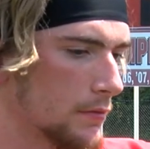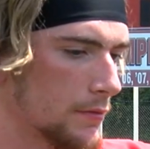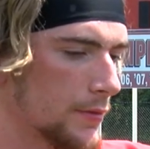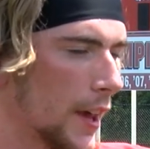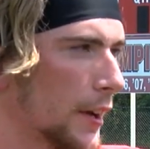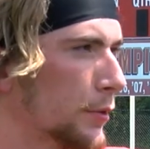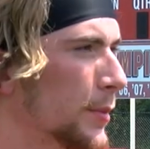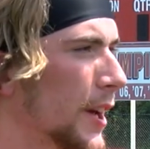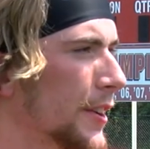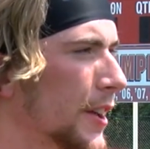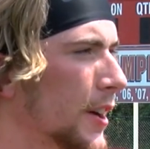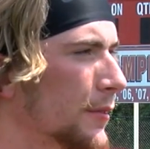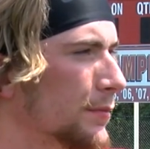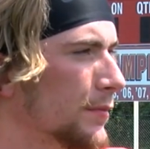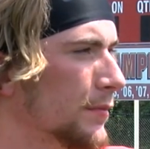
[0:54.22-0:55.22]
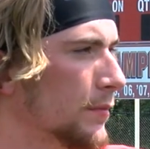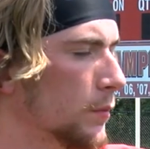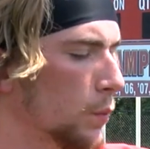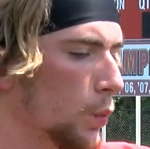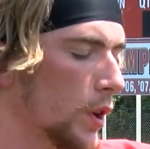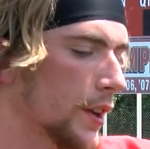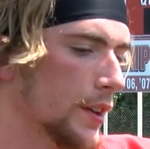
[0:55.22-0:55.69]
next man up.
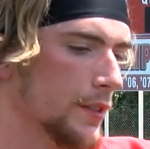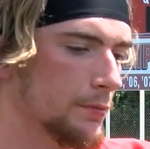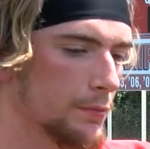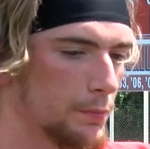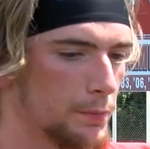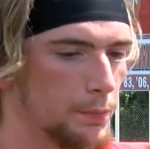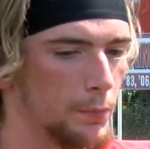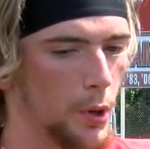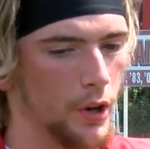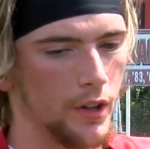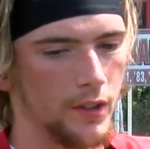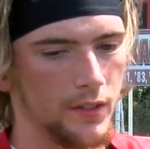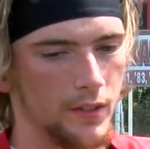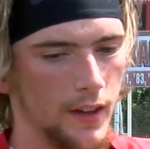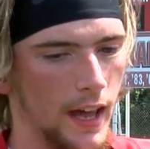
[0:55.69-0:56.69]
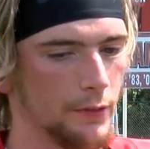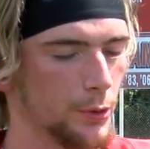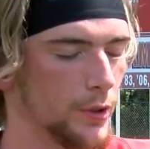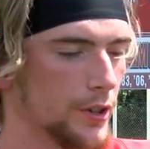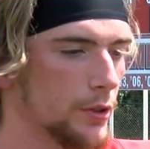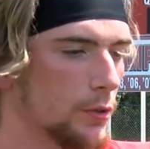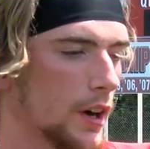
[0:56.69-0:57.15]
We put
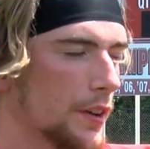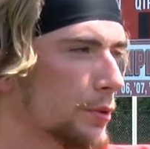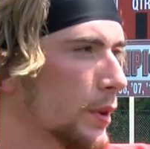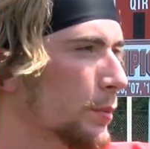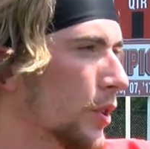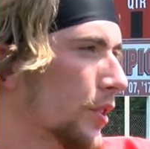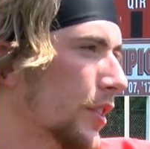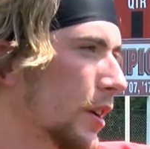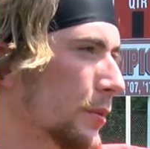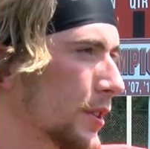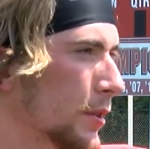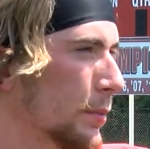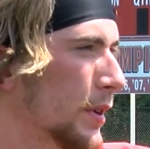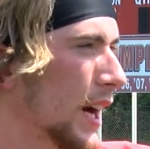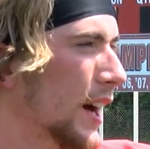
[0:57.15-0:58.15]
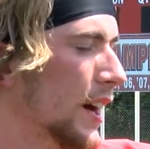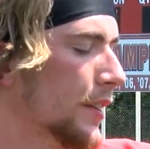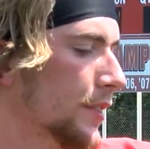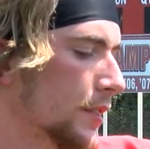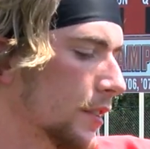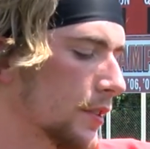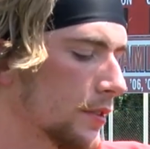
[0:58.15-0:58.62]
everyone who left, we put them in the
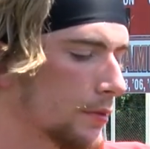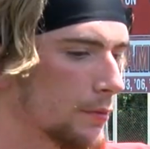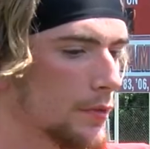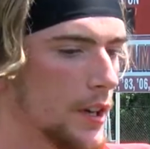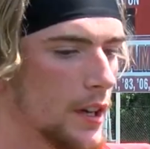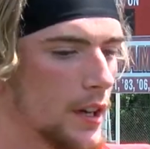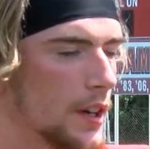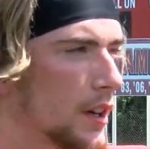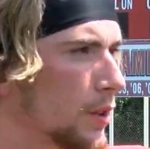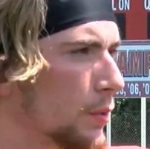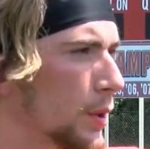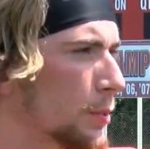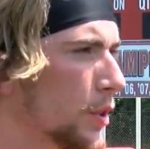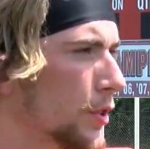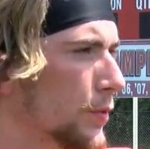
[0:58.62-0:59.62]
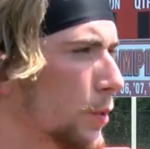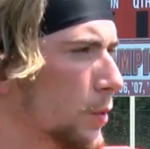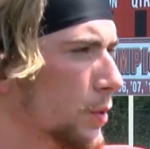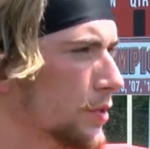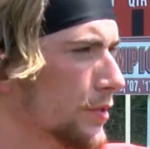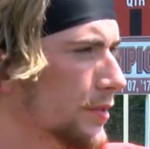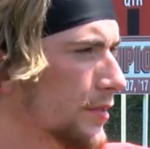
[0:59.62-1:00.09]
past, and we push
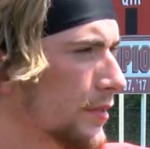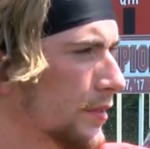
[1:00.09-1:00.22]
forward.